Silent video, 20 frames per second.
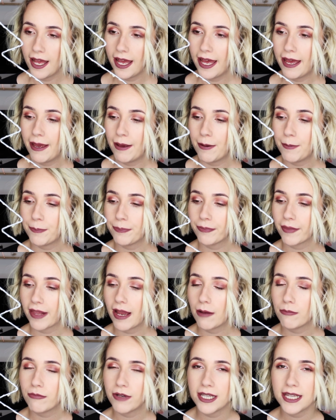
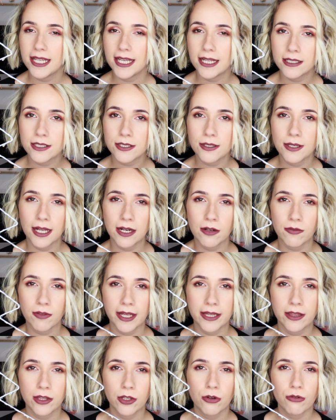I'm really into kind of
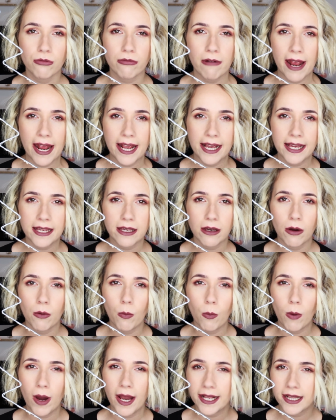like the grey
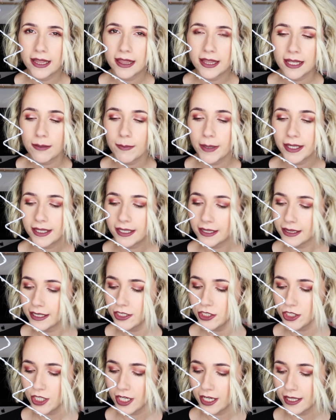and white theme, I think,
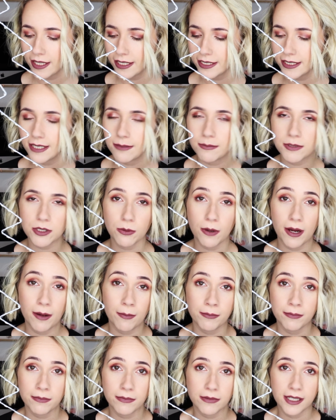this year. That seems to what
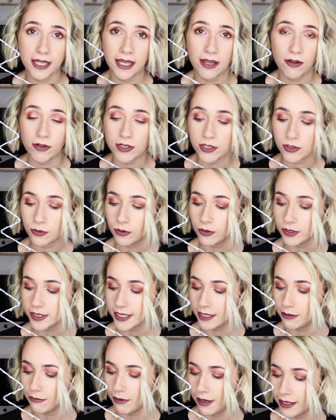I'm gearing
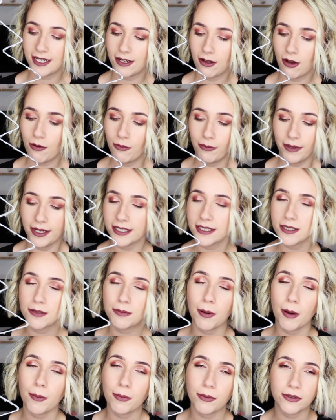towards anyway. I can't wait to
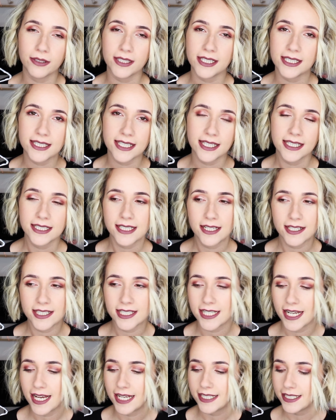pop all these things
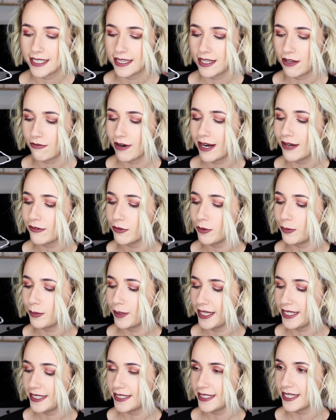downstairs in their rightful
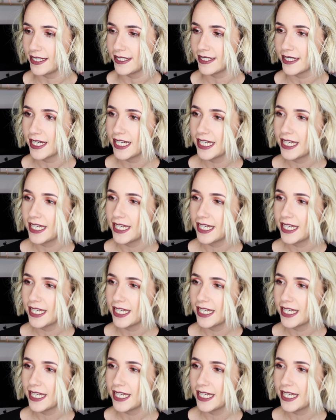places.